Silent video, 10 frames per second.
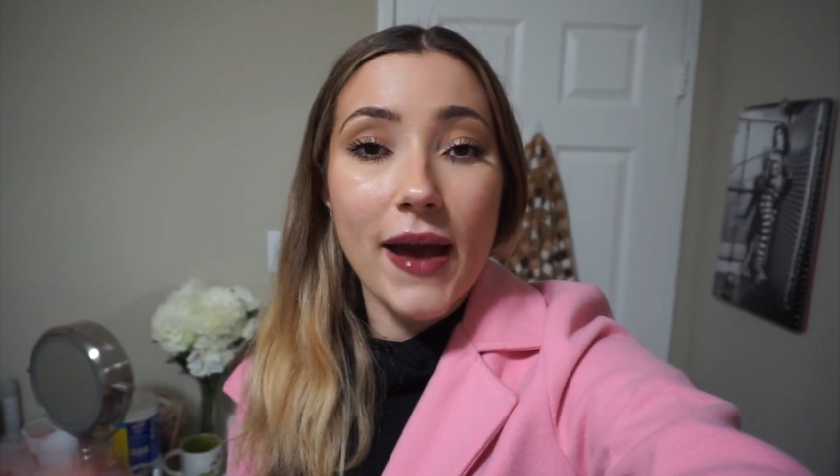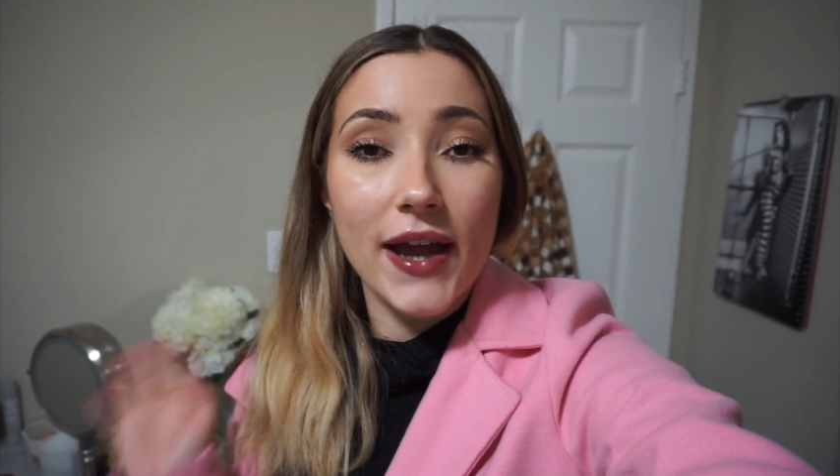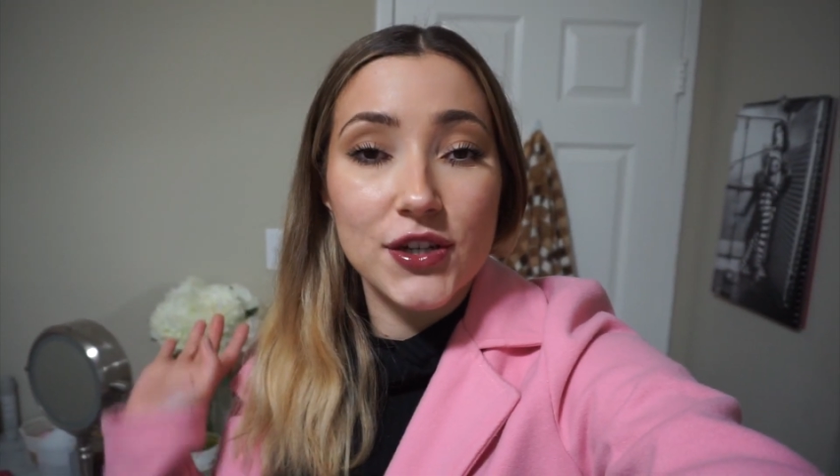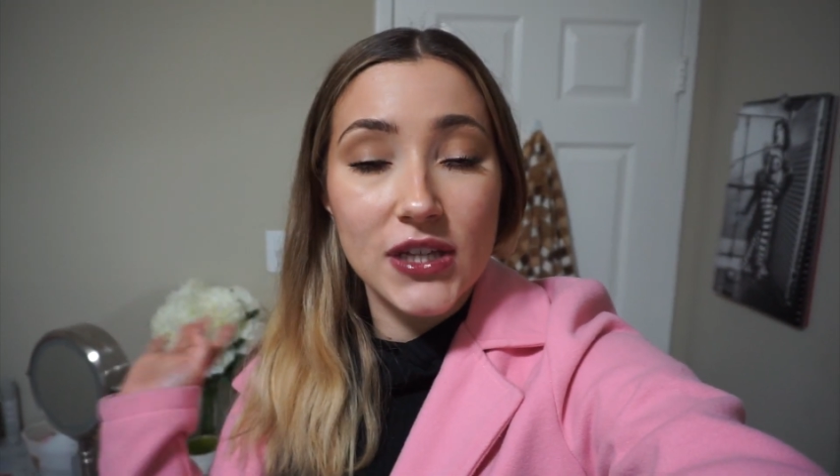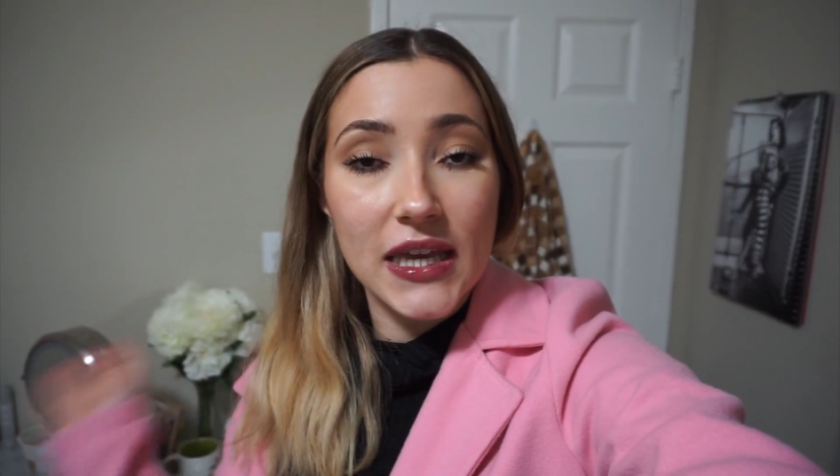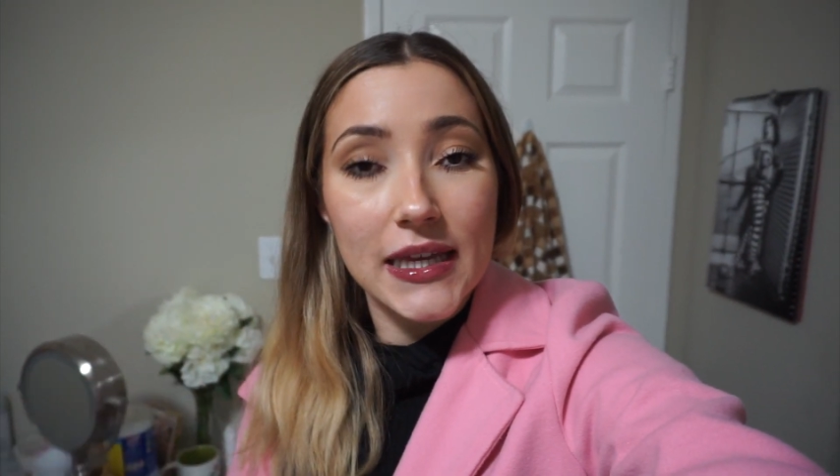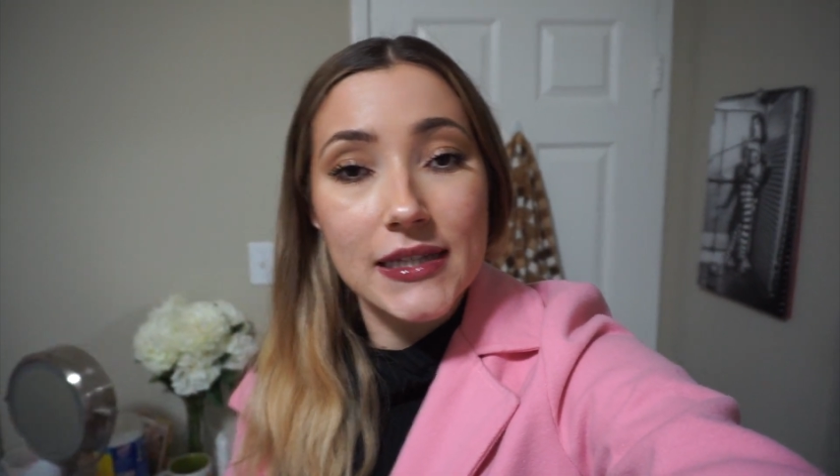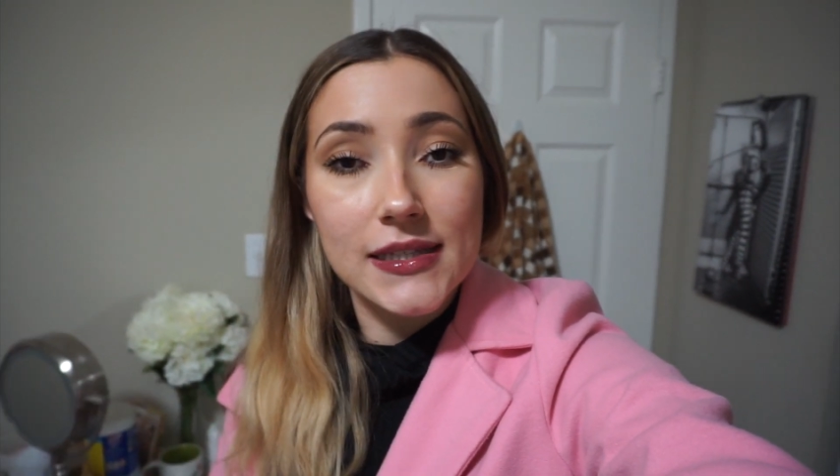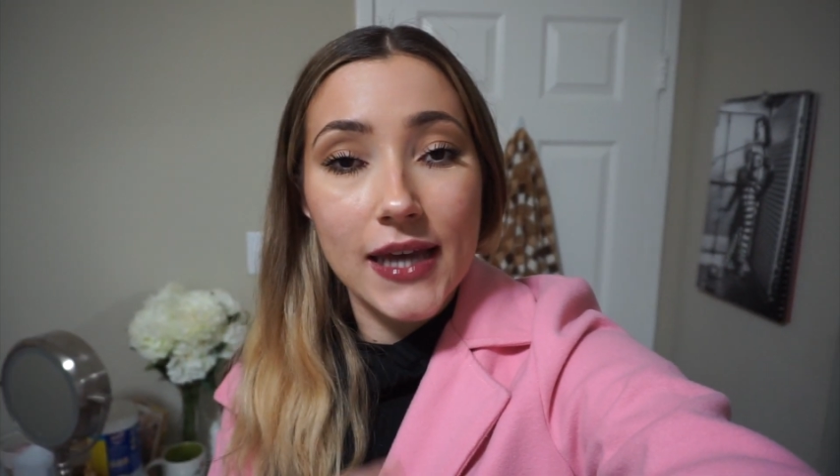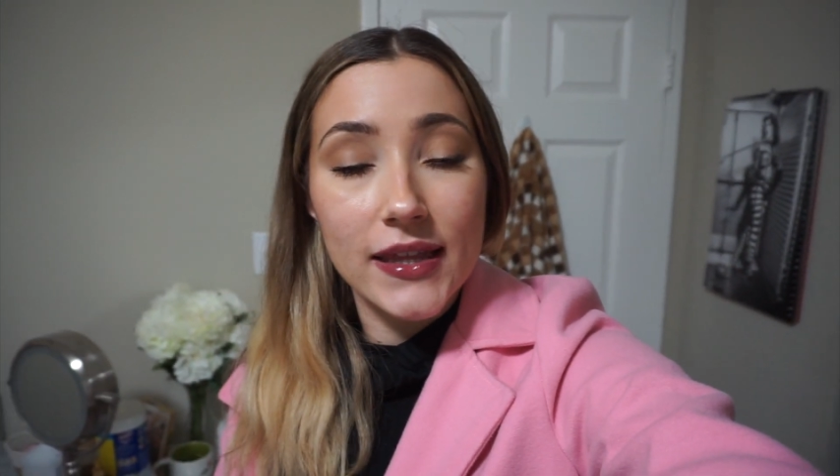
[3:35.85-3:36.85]
actually
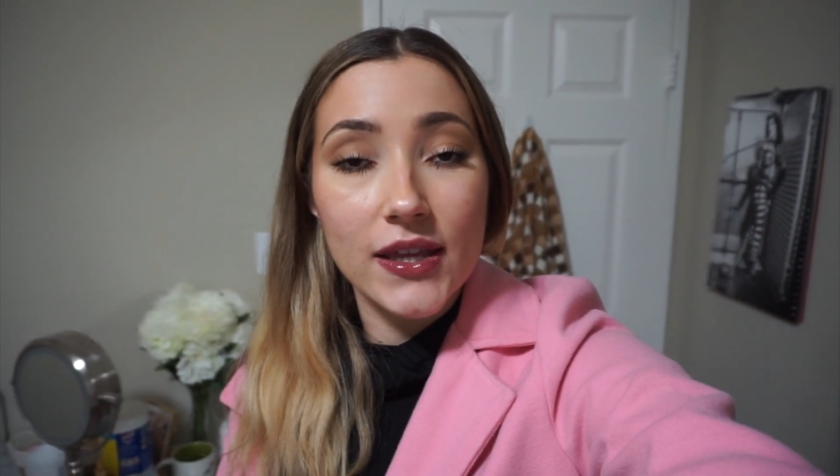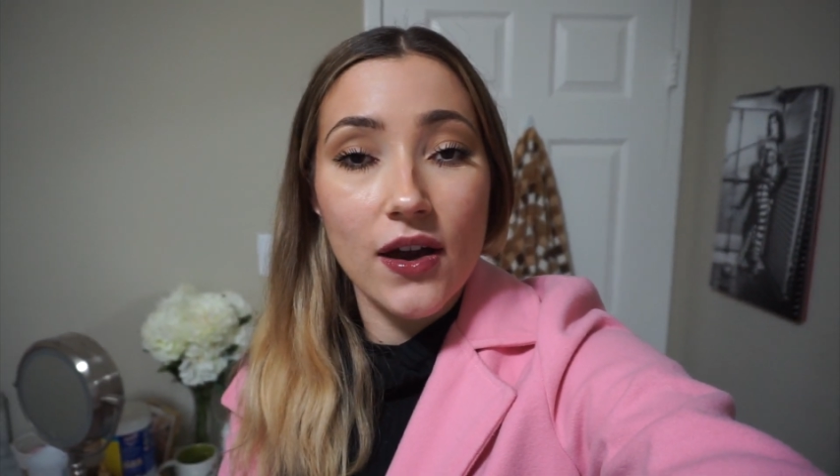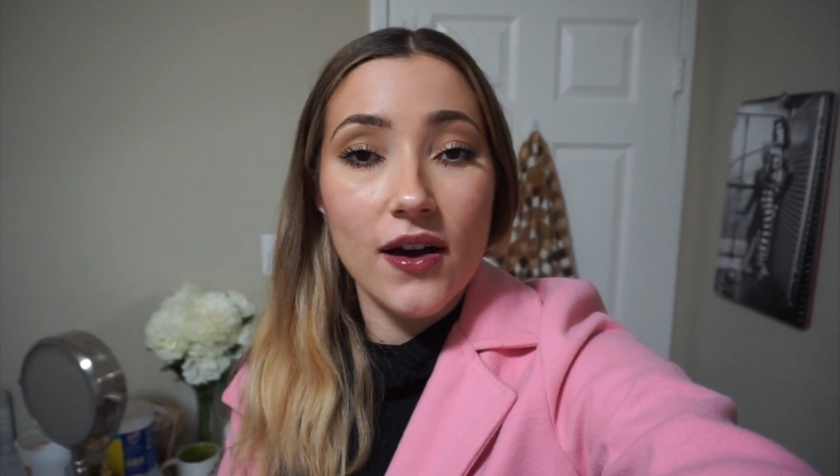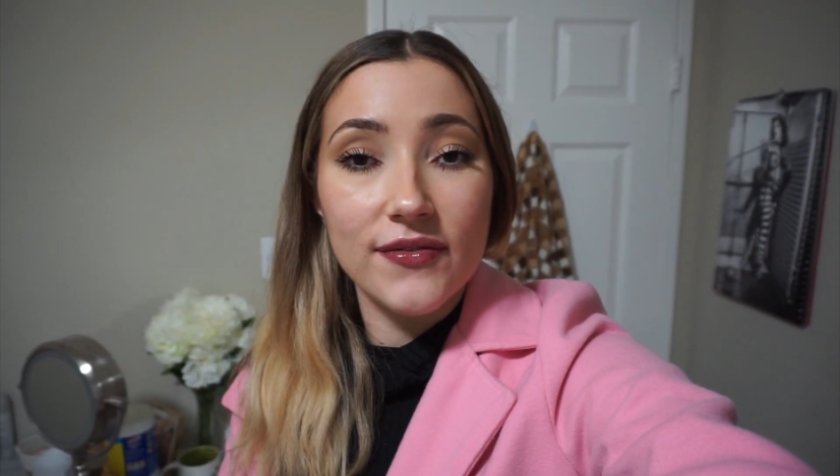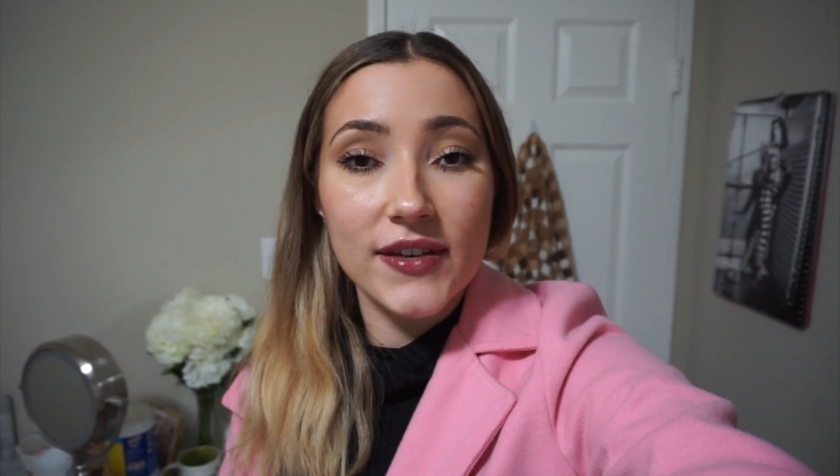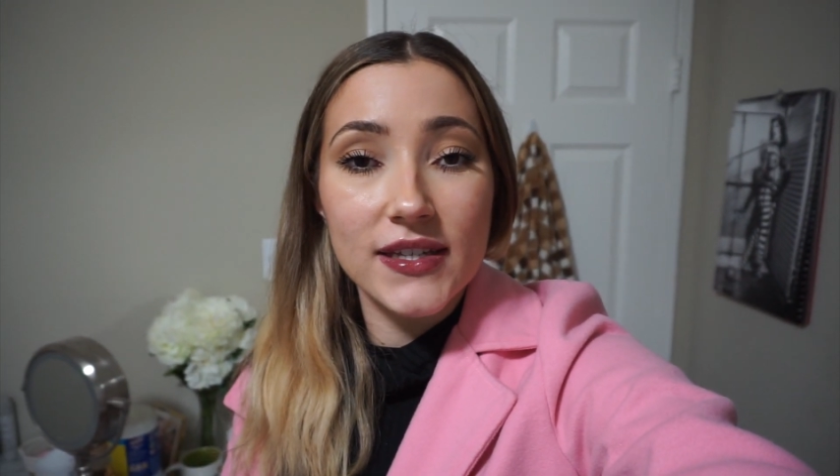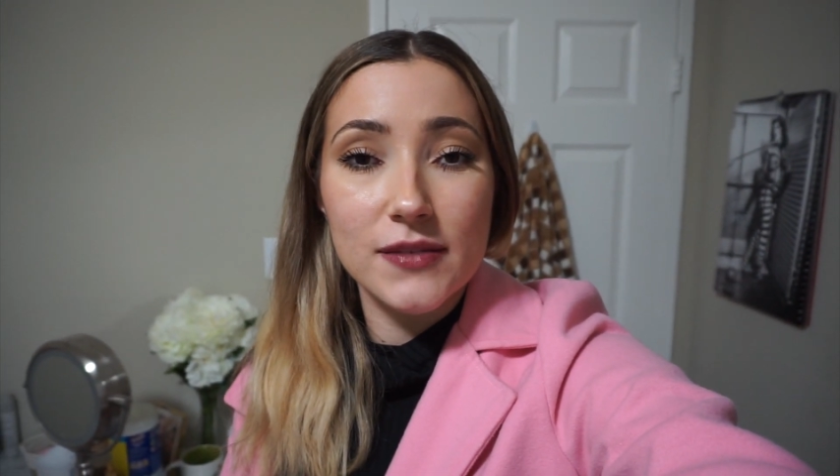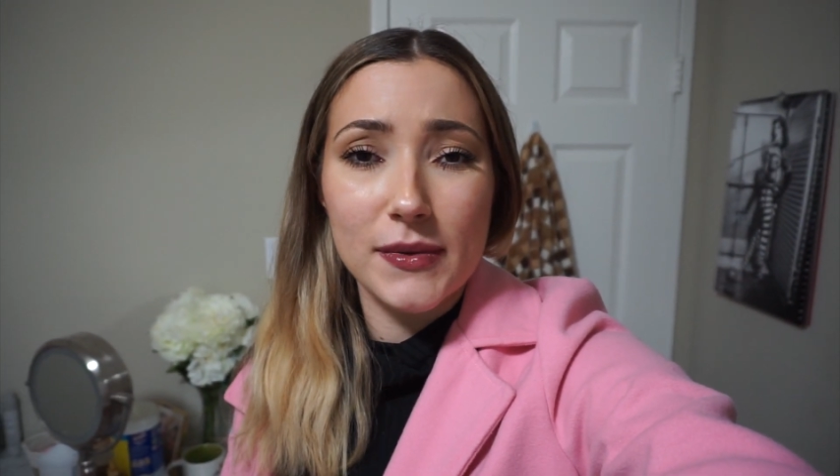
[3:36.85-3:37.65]
inside the office,